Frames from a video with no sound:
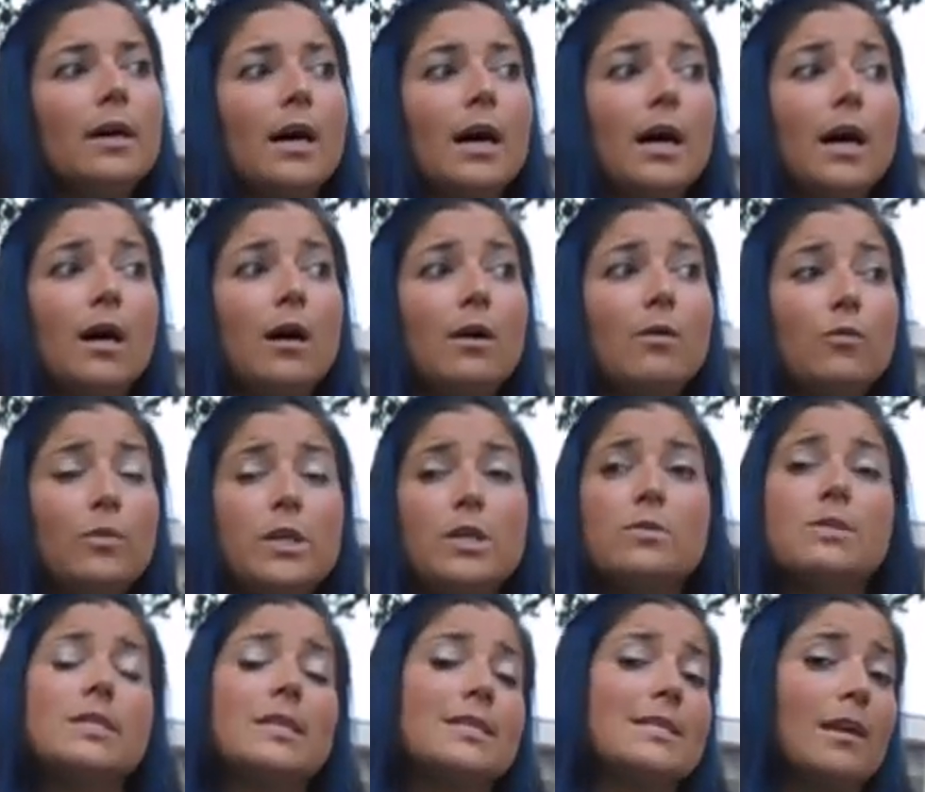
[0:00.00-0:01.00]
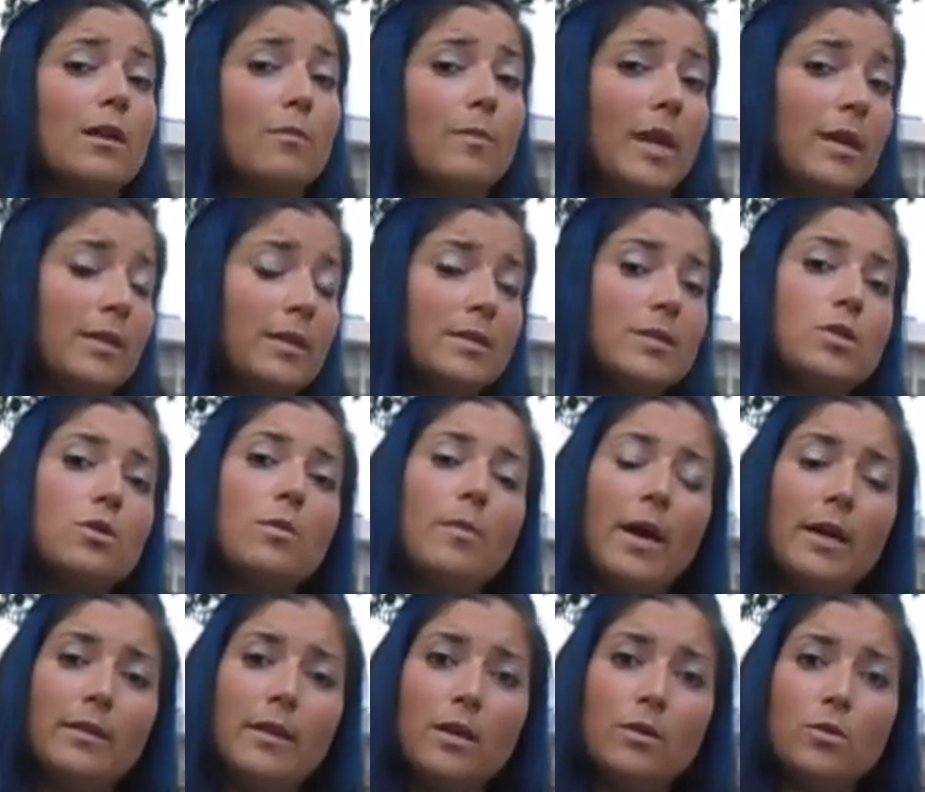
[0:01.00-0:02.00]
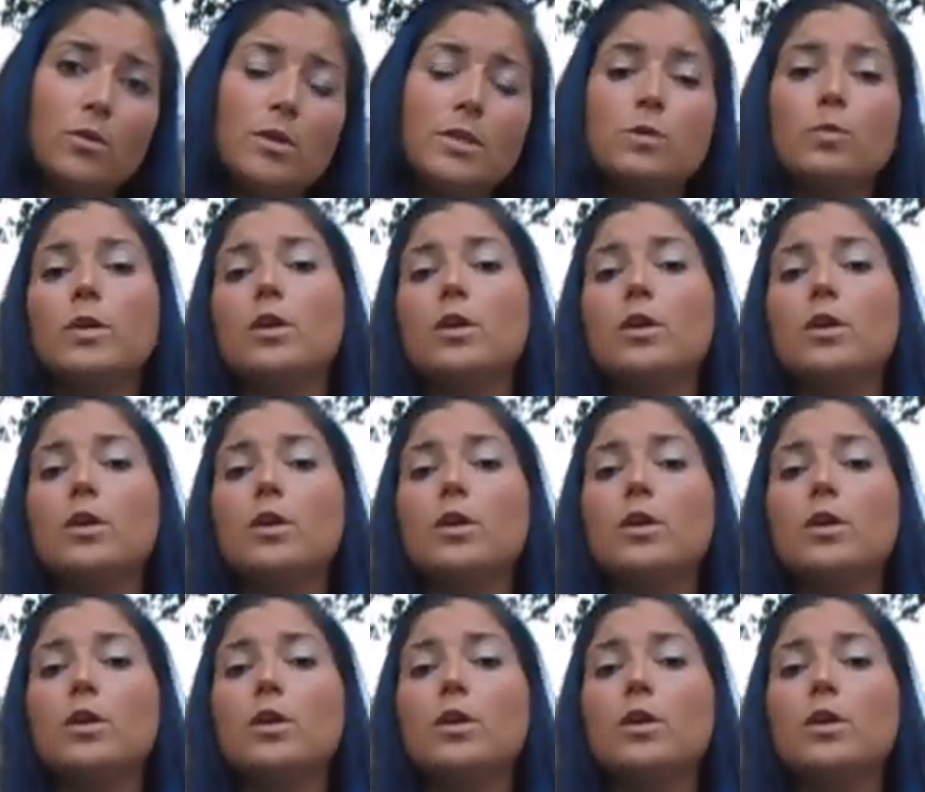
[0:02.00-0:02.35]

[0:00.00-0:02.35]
Uh, we used to send out mailings to remind landlords.